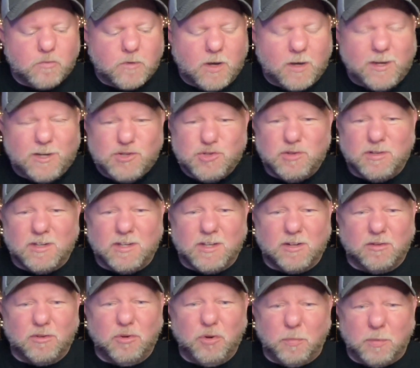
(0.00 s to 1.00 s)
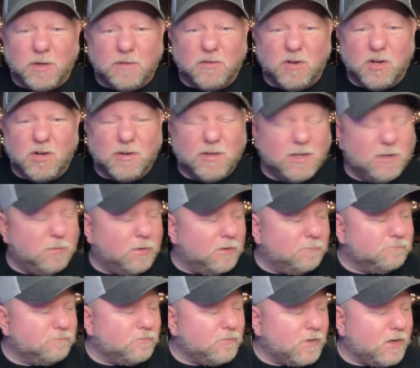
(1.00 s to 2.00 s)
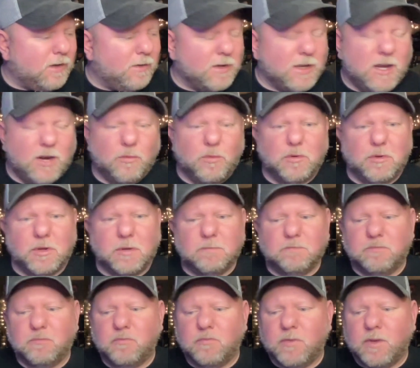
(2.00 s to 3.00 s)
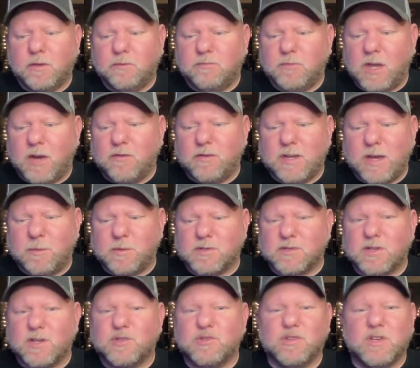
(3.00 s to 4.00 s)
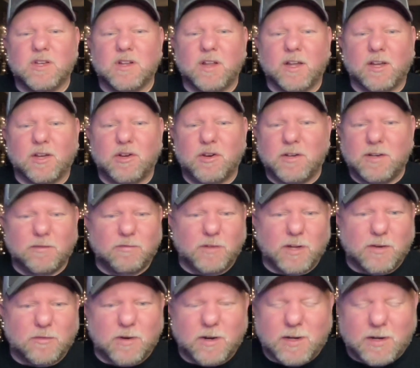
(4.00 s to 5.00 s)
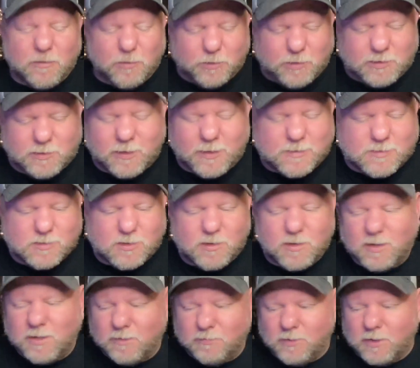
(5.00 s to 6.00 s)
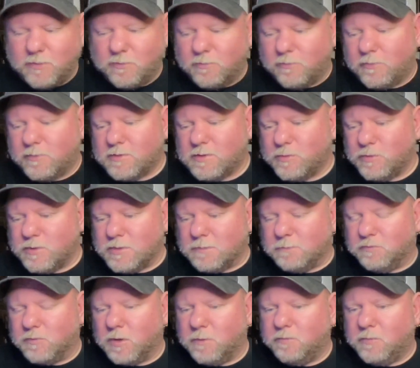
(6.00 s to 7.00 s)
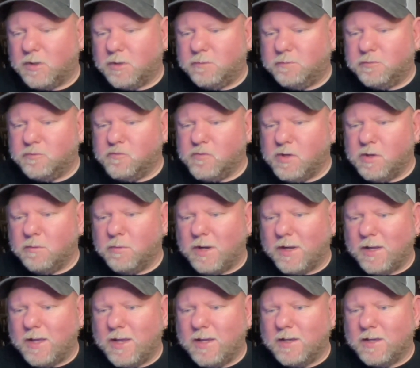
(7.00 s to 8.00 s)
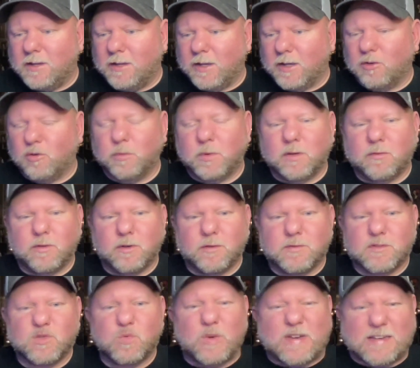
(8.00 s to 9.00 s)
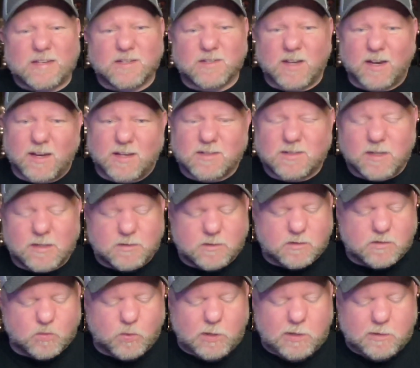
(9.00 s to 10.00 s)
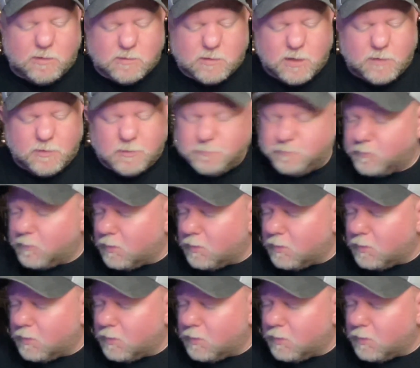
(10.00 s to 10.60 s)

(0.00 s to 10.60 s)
I guess you can get a little bit of a honey, but I can't really. Every time it says you get like a honey flavor, I never really taste the honey flavor for some reason. But I can get like a little bit of a sweetness. I guess that's the sweetness of it.